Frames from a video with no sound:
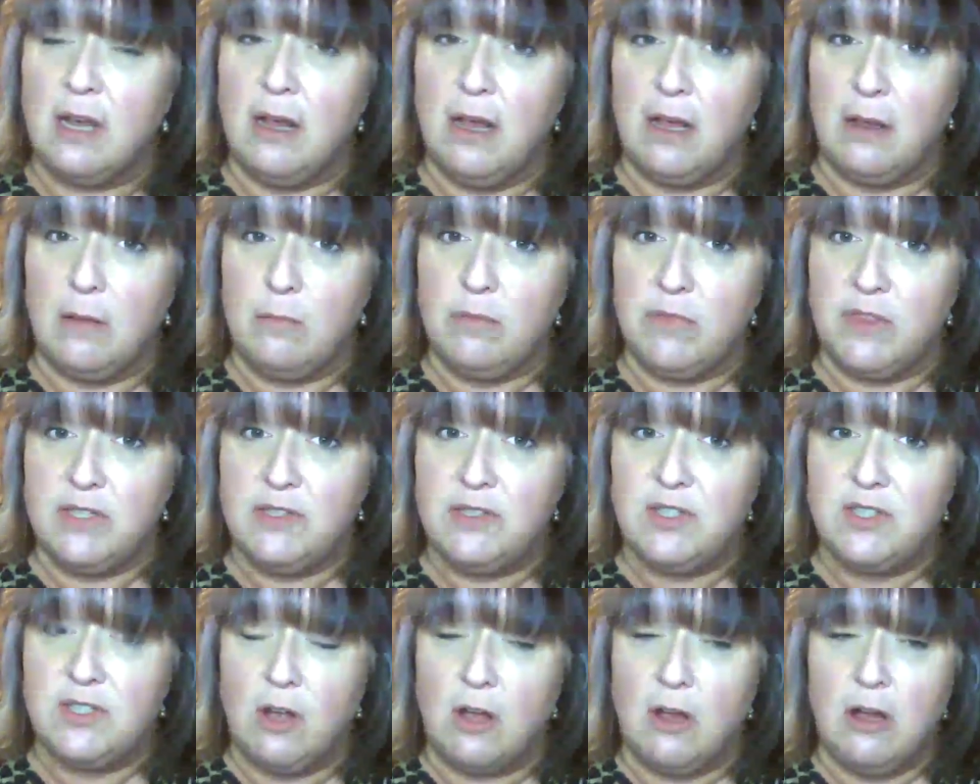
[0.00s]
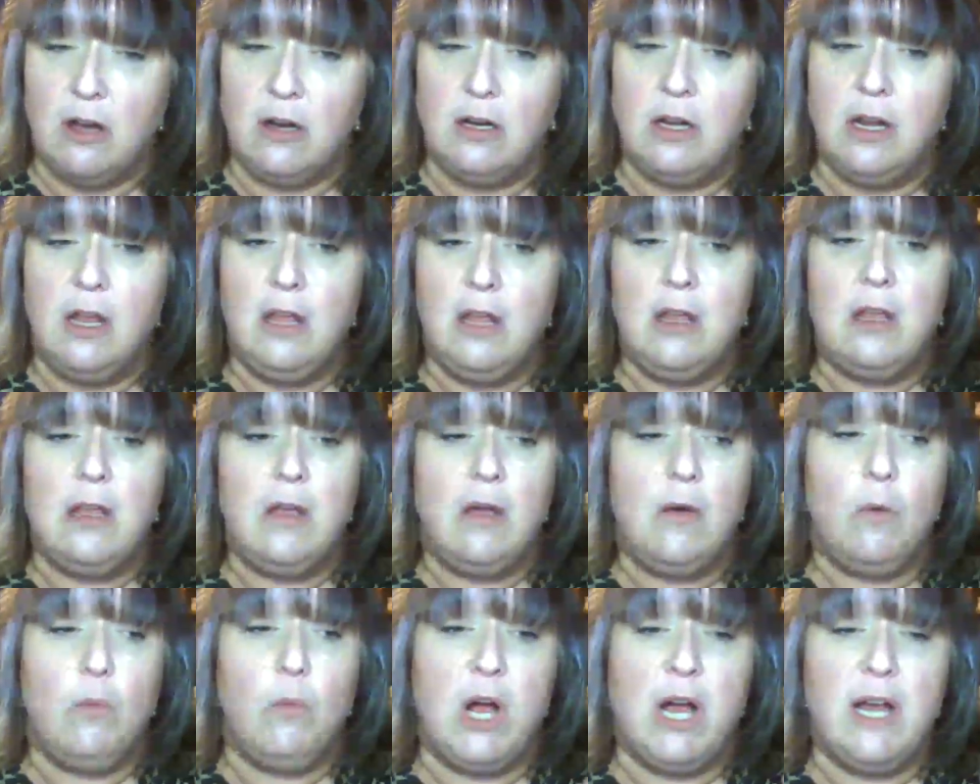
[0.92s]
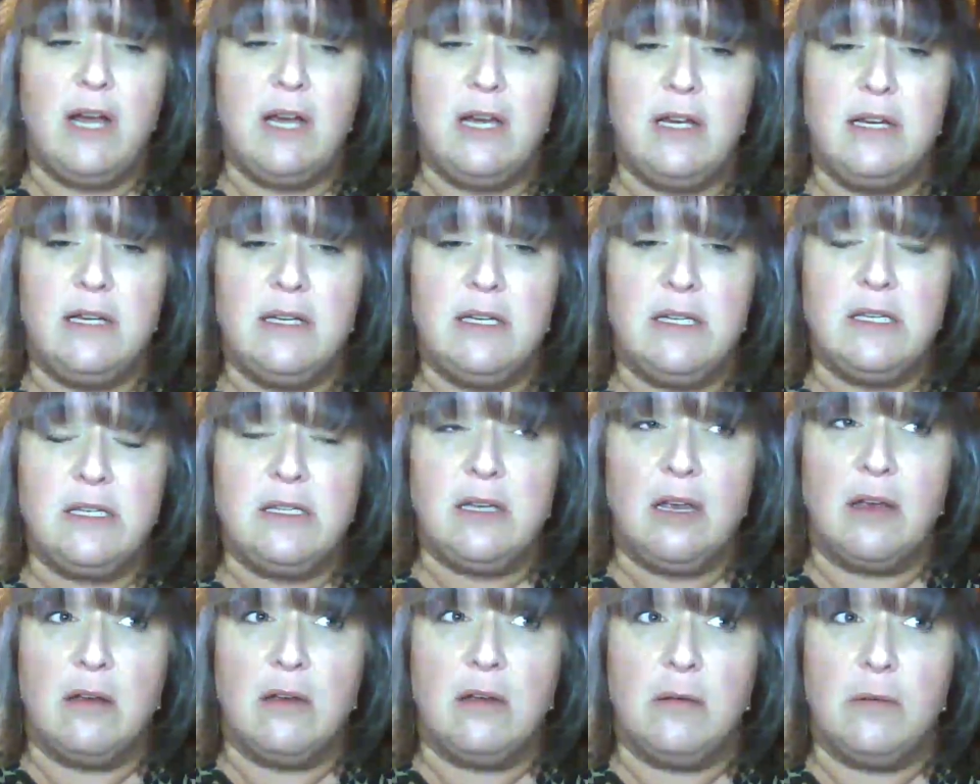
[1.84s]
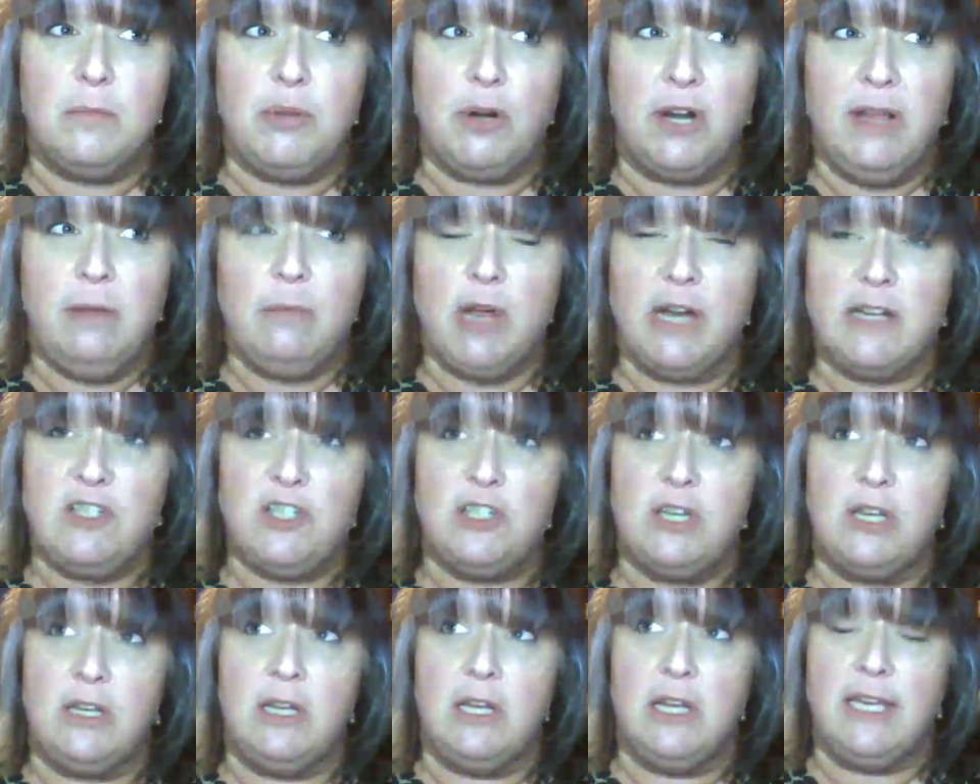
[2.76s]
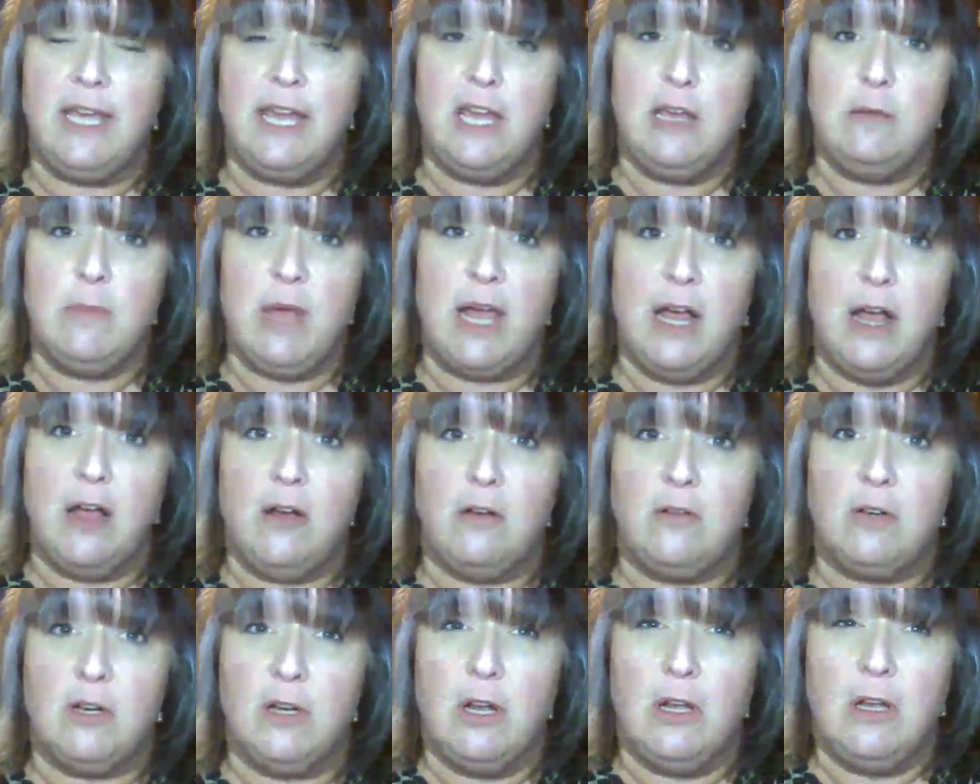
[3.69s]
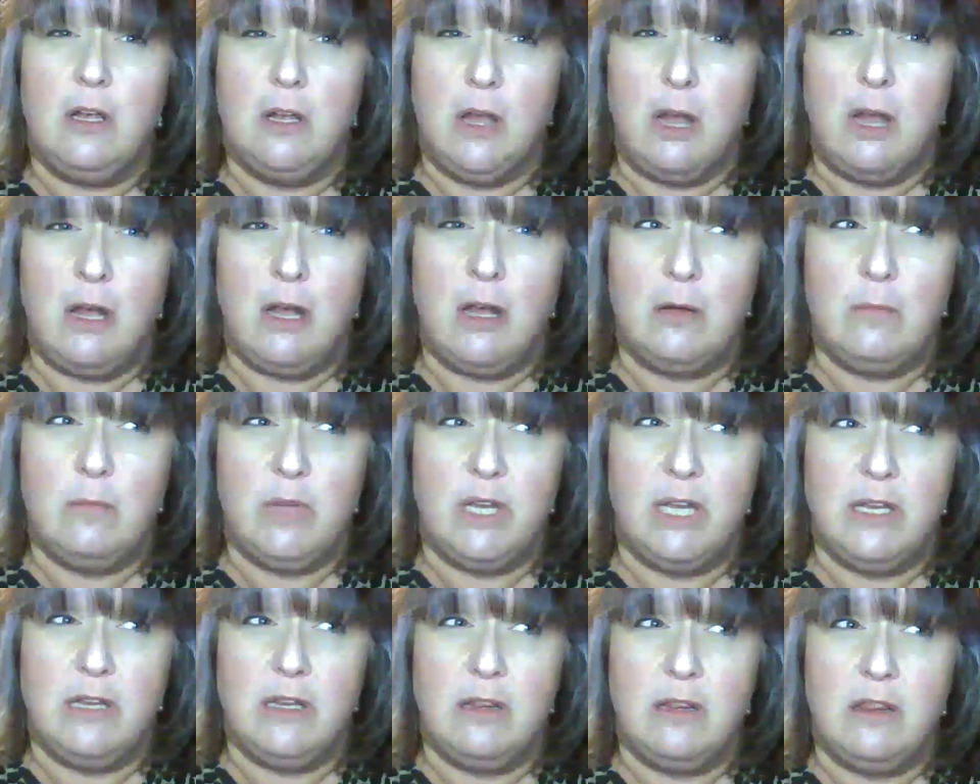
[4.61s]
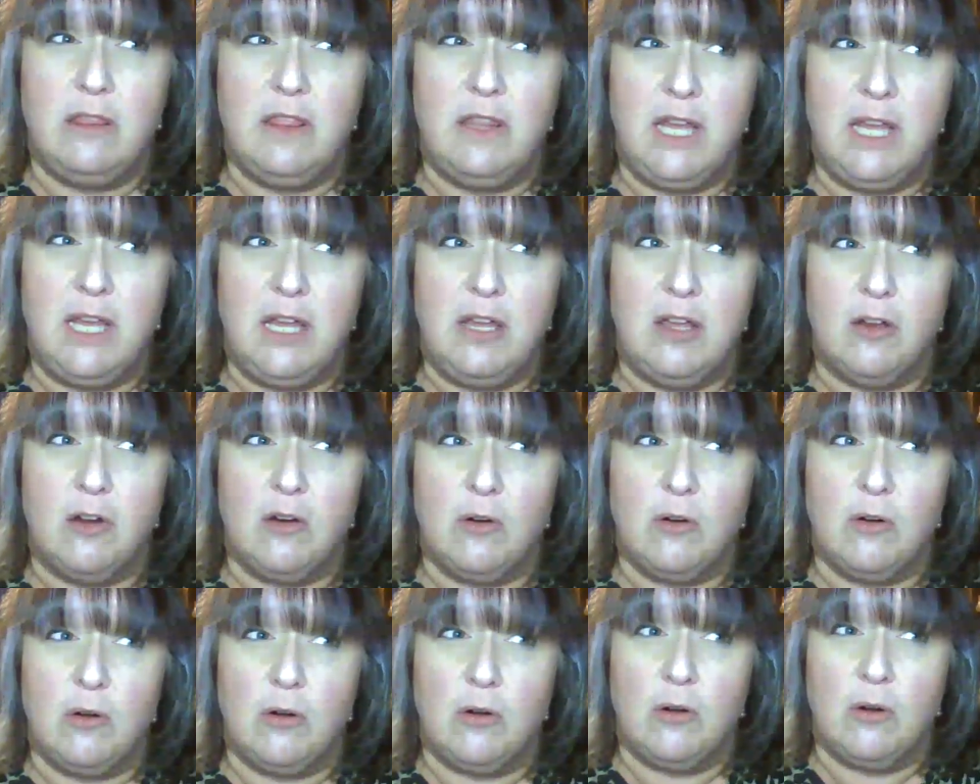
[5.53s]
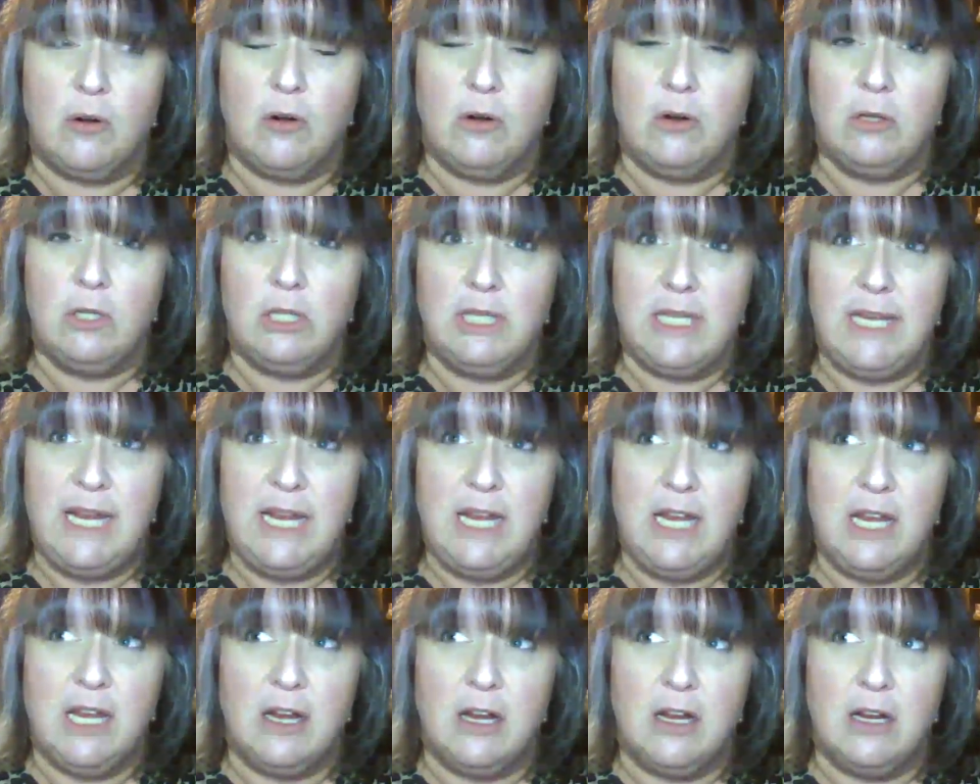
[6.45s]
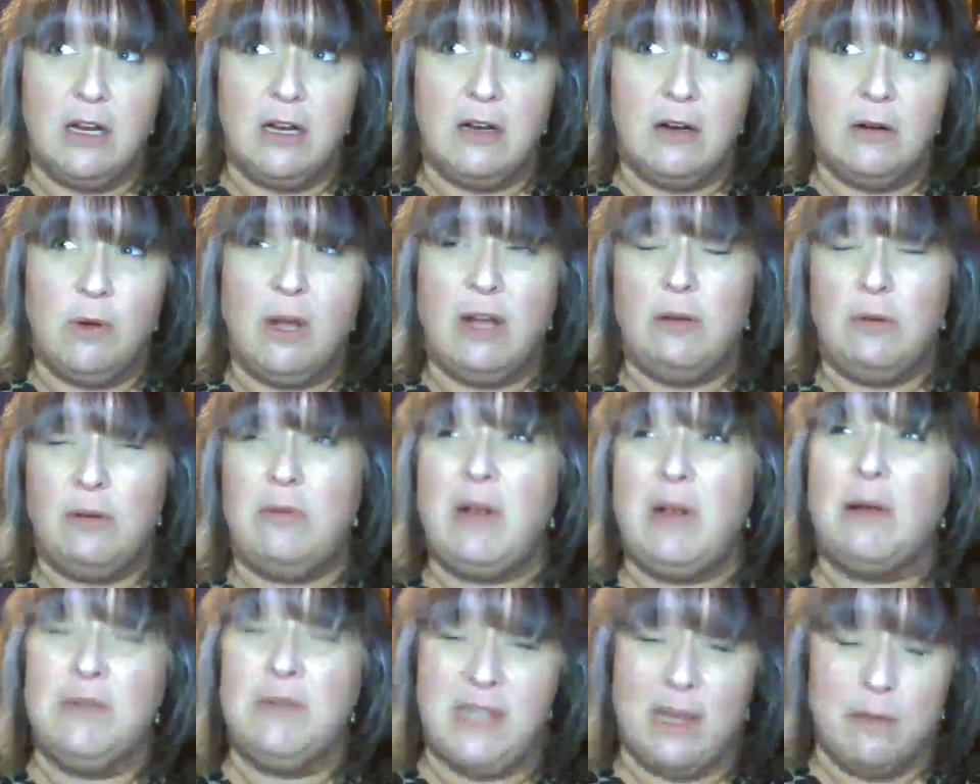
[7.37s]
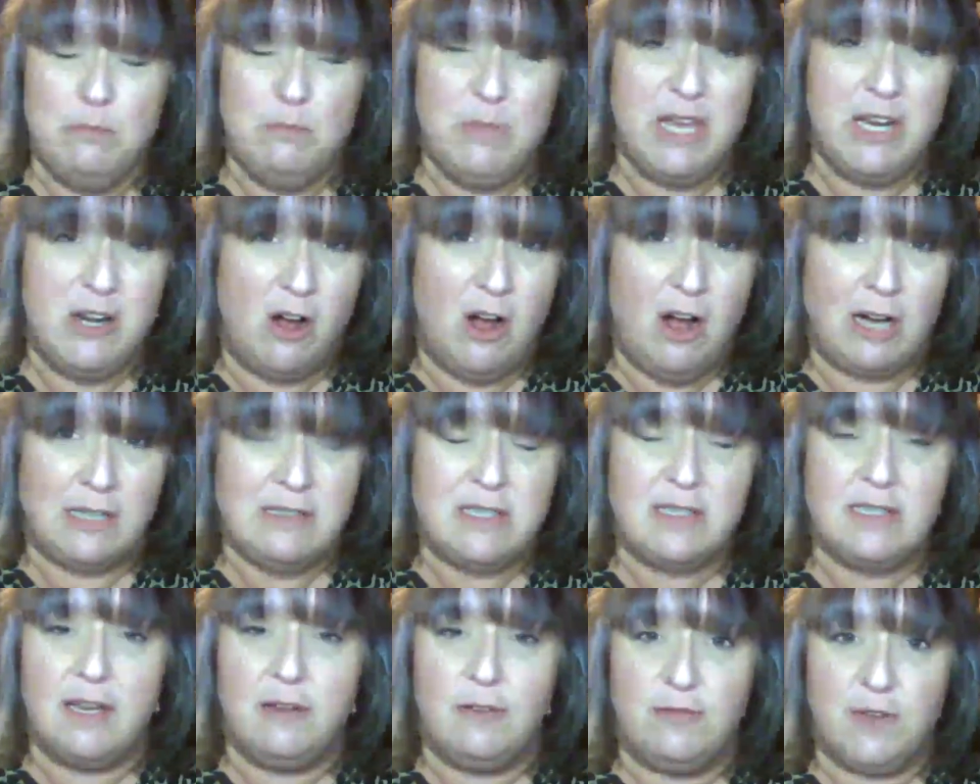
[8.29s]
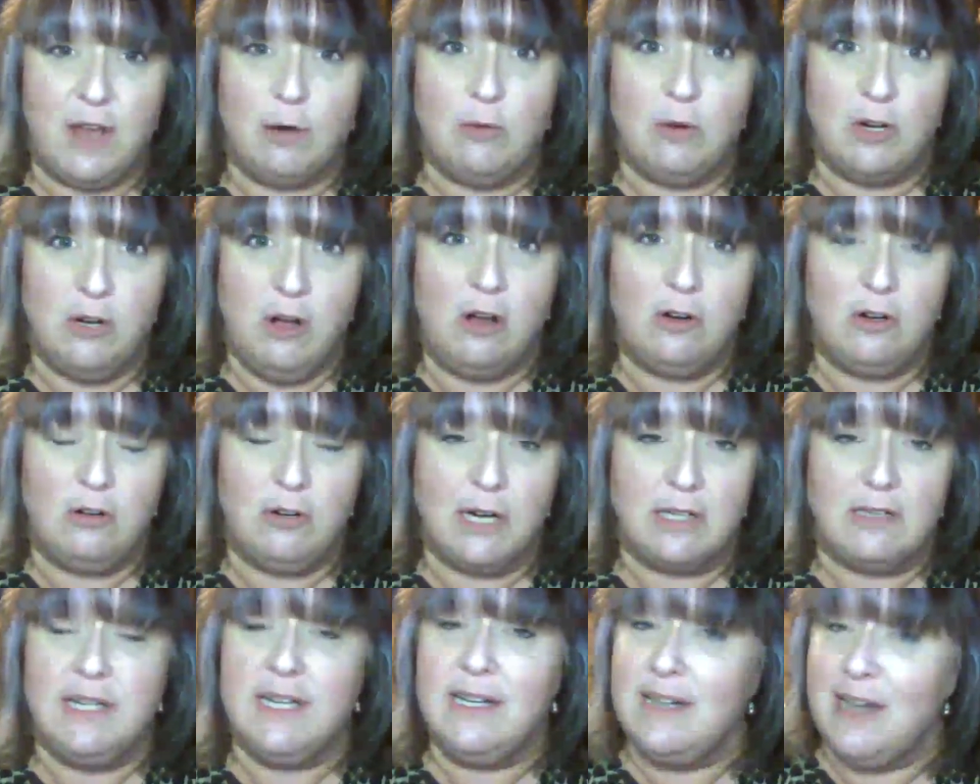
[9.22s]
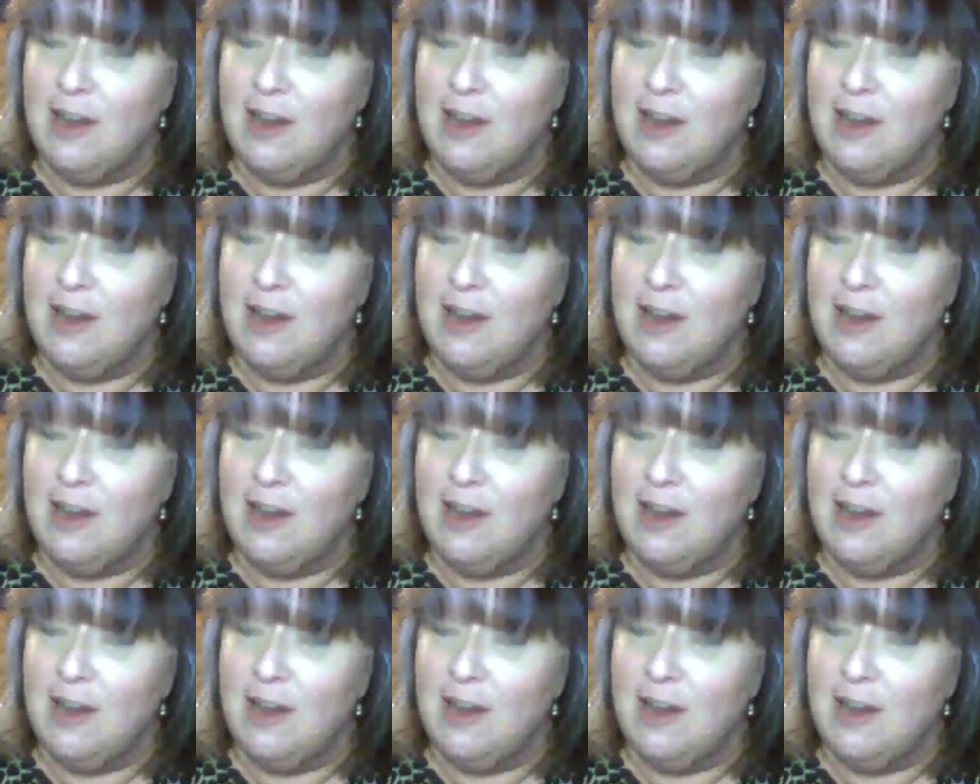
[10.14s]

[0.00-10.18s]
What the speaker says: The song was pretty much, it came out in the early, well, I would say mid-aughts, if I recall correctly.